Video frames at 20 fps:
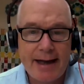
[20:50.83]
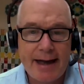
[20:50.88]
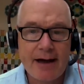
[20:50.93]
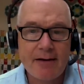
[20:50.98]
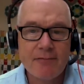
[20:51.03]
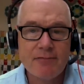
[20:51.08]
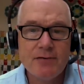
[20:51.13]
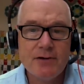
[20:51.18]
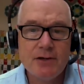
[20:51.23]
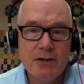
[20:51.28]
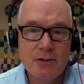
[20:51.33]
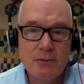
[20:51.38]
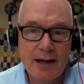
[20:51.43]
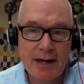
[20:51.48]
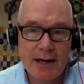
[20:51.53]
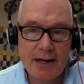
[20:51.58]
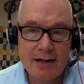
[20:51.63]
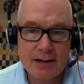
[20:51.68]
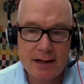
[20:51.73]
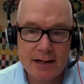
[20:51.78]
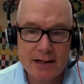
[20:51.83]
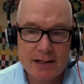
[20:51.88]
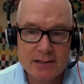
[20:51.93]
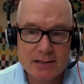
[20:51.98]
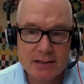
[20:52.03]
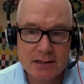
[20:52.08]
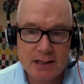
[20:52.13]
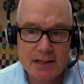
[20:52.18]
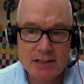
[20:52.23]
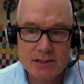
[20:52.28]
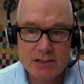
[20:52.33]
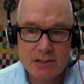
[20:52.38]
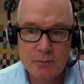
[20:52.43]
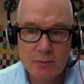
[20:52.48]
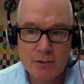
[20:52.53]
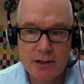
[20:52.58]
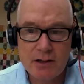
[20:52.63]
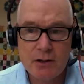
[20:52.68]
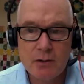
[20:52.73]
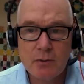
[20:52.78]
After you end
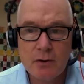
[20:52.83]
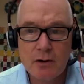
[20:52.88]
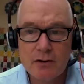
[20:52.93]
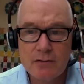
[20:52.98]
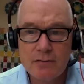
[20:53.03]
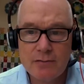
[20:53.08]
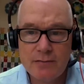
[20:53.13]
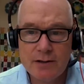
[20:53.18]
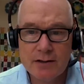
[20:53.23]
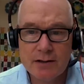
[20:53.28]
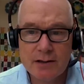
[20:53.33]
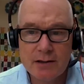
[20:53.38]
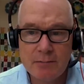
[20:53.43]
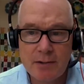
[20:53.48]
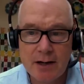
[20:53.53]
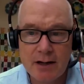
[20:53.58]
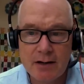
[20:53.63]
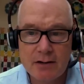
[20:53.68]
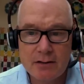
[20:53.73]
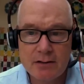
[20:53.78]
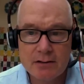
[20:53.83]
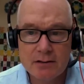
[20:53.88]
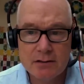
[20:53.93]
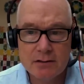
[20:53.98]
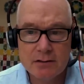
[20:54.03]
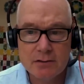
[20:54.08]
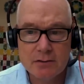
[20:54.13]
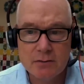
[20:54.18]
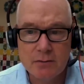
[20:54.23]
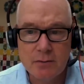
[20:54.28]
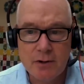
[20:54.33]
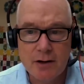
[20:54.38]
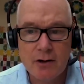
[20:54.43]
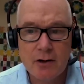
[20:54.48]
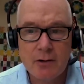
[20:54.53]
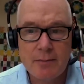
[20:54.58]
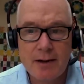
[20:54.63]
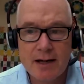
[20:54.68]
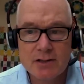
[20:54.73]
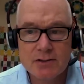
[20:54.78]
isolation when you are feeling better, wear
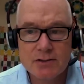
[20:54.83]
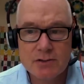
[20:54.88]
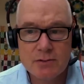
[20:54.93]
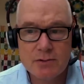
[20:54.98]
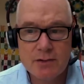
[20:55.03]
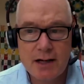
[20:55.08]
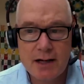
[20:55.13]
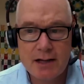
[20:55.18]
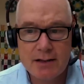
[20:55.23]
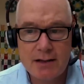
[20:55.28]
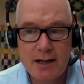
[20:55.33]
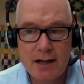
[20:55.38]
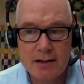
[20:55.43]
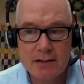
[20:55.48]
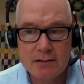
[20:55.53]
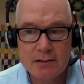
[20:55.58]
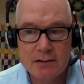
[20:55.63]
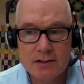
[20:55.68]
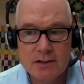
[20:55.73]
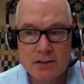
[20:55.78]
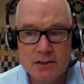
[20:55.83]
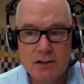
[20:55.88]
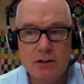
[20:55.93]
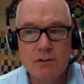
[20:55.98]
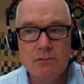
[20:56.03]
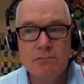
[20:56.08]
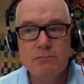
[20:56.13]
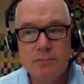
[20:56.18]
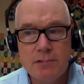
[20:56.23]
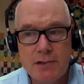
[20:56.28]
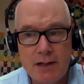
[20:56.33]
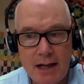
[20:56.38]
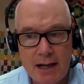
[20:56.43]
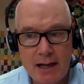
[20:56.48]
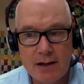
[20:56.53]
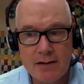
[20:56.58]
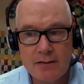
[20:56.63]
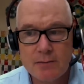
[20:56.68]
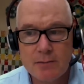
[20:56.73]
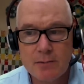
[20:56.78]
your mask through day 10. So
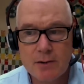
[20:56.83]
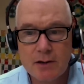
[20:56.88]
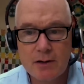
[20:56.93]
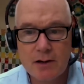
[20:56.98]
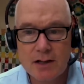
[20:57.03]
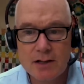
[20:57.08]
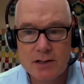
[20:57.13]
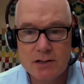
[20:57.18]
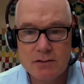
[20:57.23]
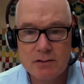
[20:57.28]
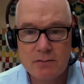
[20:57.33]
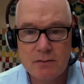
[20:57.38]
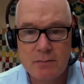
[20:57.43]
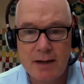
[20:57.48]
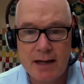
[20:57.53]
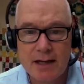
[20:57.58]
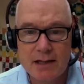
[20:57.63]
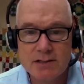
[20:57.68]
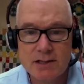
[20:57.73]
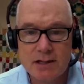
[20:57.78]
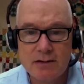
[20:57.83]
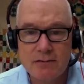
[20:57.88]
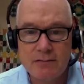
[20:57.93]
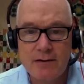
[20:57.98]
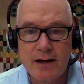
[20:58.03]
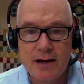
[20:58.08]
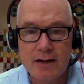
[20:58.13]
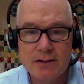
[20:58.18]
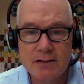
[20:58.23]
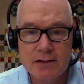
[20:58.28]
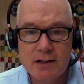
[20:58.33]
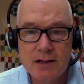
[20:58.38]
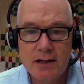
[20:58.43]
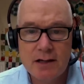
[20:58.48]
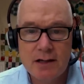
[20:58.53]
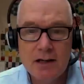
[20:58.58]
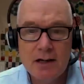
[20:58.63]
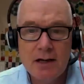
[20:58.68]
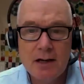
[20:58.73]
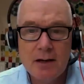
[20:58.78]
take the precaution remains in effect.
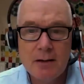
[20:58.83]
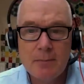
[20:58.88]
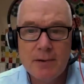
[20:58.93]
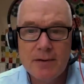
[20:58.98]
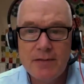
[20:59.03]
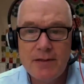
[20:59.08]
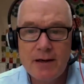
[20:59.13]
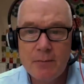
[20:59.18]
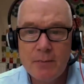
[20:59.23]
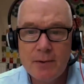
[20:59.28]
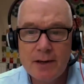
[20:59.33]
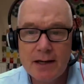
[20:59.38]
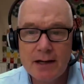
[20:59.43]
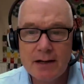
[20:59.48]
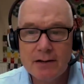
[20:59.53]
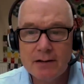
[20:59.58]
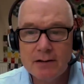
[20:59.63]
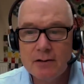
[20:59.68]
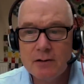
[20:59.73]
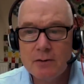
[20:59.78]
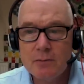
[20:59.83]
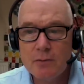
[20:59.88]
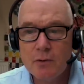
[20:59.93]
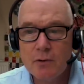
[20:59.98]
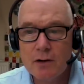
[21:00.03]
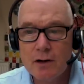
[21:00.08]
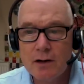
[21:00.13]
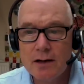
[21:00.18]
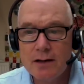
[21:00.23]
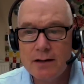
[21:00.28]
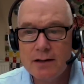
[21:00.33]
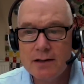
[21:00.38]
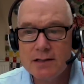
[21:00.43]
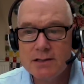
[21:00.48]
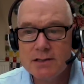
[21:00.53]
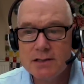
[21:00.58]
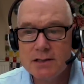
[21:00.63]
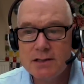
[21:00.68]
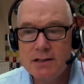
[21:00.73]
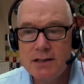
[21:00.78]
But then we get a little more on
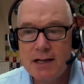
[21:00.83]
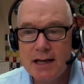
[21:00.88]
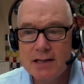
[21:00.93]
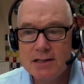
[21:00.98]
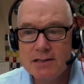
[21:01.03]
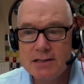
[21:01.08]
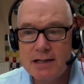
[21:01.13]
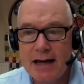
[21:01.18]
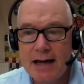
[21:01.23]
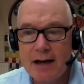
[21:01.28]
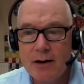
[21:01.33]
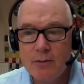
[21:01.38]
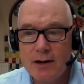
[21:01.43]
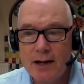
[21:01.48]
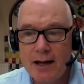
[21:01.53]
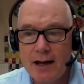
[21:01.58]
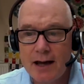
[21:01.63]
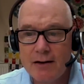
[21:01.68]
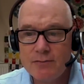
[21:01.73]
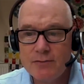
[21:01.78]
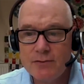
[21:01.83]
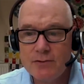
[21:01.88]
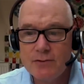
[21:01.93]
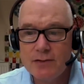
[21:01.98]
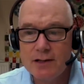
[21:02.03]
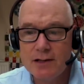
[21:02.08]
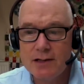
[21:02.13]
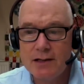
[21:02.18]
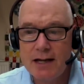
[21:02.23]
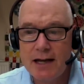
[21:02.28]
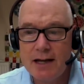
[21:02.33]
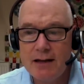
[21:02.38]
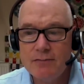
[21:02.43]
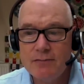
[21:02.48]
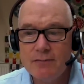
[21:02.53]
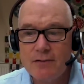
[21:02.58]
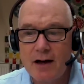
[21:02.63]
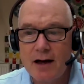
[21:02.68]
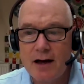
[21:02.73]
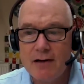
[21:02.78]
this test out after the day
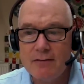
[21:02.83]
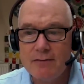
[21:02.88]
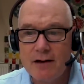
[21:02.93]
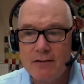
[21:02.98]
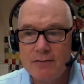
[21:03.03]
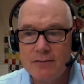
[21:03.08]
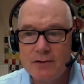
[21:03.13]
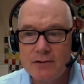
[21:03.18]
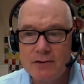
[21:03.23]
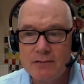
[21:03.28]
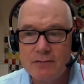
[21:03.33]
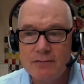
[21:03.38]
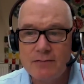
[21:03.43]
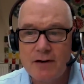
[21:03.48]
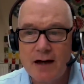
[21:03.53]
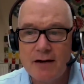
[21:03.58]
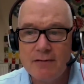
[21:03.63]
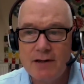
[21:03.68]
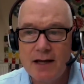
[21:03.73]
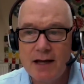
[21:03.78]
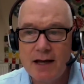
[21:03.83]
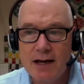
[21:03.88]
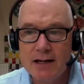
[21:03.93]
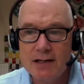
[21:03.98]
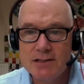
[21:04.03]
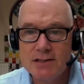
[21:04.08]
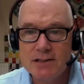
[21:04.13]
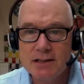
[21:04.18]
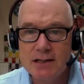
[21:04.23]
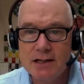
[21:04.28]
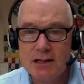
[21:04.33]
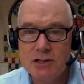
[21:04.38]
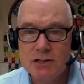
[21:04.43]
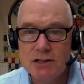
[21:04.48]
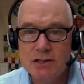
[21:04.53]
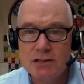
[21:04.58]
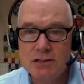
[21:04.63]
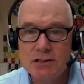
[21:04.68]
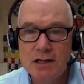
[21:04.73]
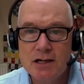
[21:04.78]
five, after the five day
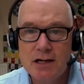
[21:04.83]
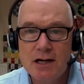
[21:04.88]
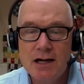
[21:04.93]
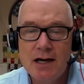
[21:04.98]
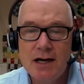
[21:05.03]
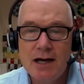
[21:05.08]
isolations.